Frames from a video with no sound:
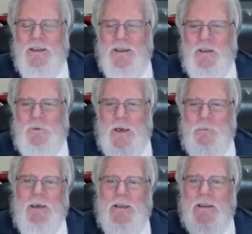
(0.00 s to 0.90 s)
If I'd have
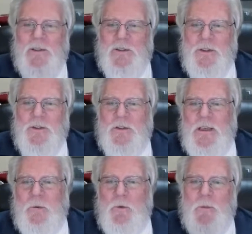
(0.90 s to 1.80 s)
made that decision,
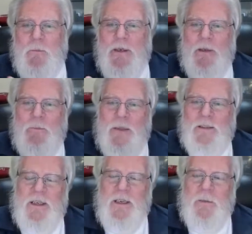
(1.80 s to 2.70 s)
I wouldn't be in the place
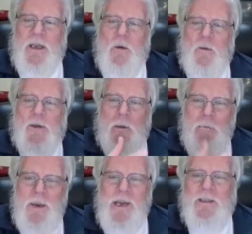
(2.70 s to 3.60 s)
I am now with an
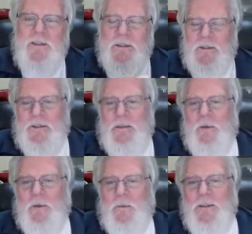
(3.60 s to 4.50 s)
amazing team
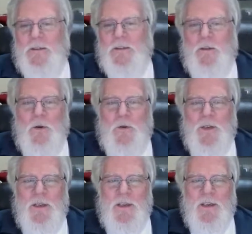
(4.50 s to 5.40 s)
and amazing growth
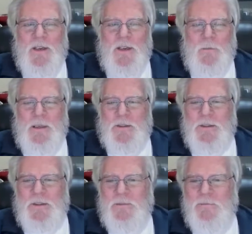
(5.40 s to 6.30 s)
and
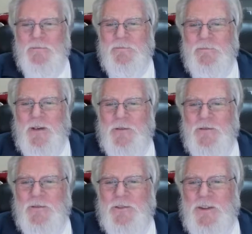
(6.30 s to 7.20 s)
amazing,
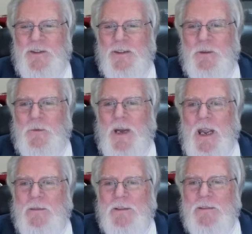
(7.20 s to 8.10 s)
success that we're
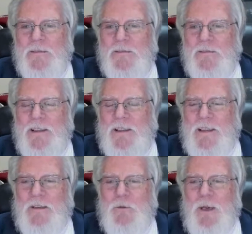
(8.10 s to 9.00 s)
having. And
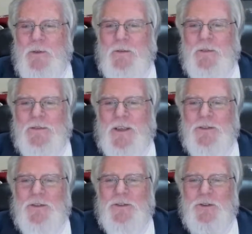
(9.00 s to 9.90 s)
then we haven't even
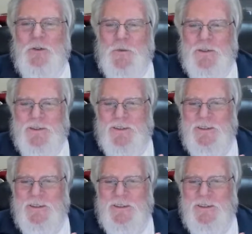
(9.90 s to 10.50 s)
touched the surface.